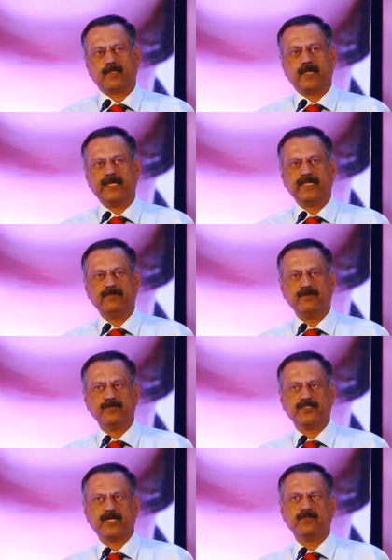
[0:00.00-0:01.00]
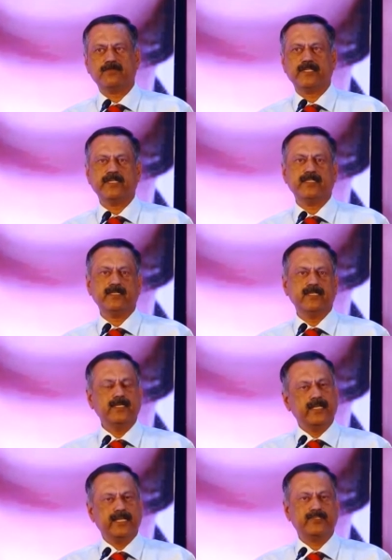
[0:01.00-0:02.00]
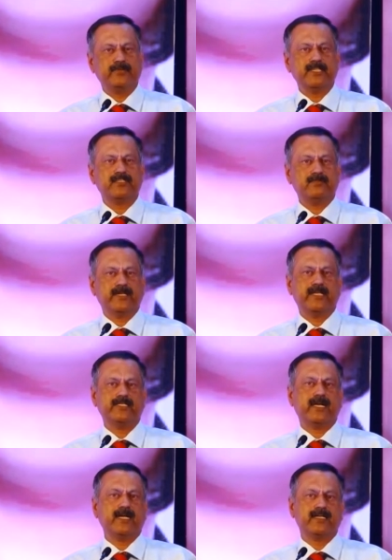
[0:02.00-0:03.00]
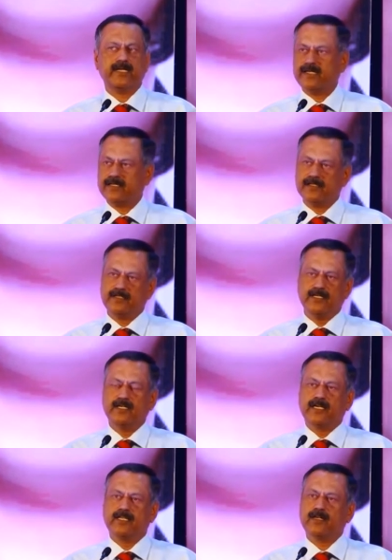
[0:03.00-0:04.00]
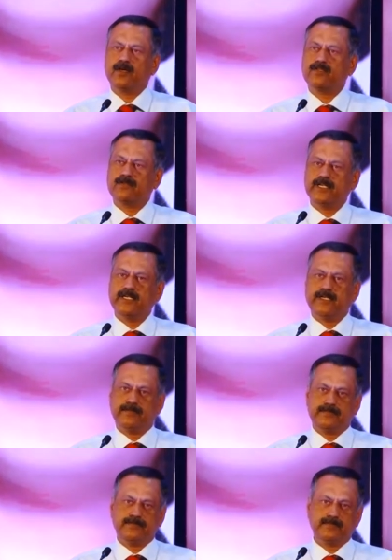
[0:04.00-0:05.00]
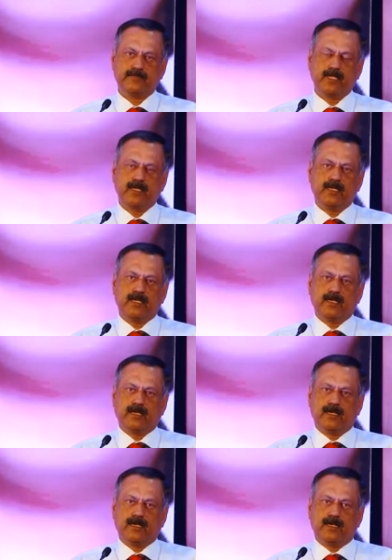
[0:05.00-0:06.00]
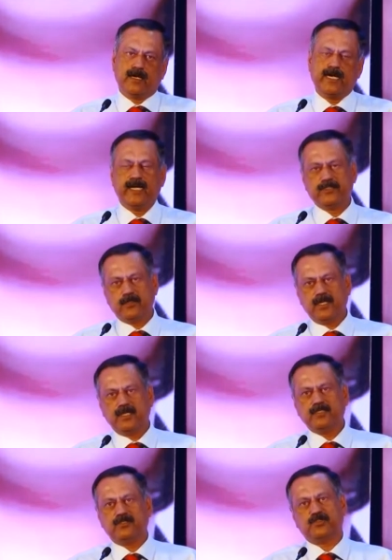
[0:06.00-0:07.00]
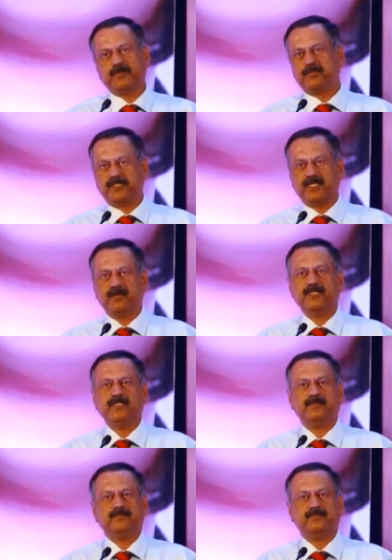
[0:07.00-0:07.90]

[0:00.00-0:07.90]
I came from the south of India and spent my entire career in the north of India. I had to learn to speak Punjabi,